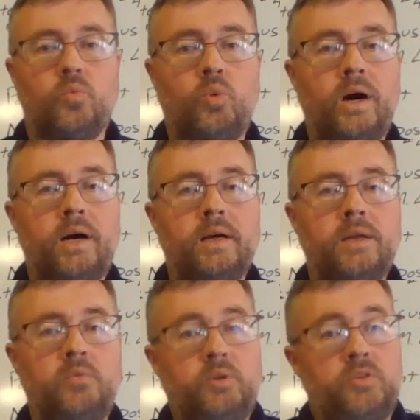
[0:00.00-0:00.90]

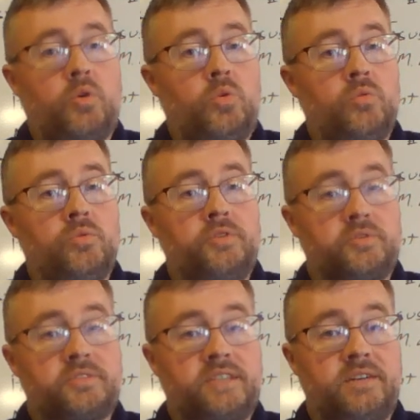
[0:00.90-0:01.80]
Why withhold
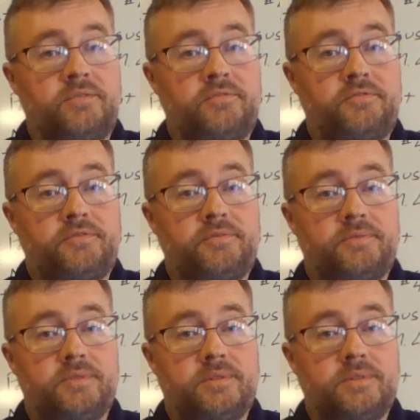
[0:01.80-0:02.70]
yourself
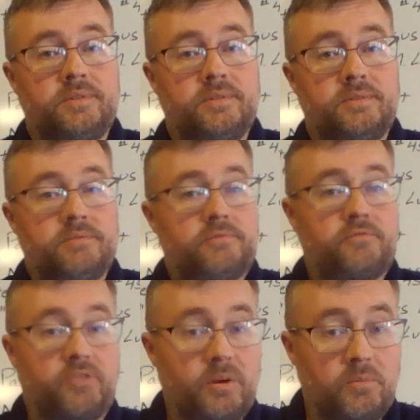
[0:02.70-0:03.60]

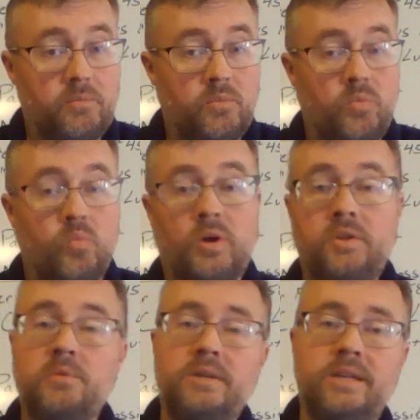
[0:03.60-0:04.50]
from
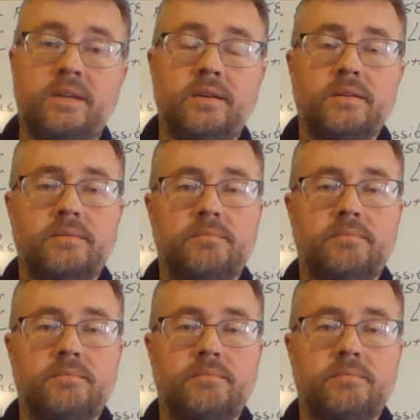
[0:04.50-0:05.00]
what you need?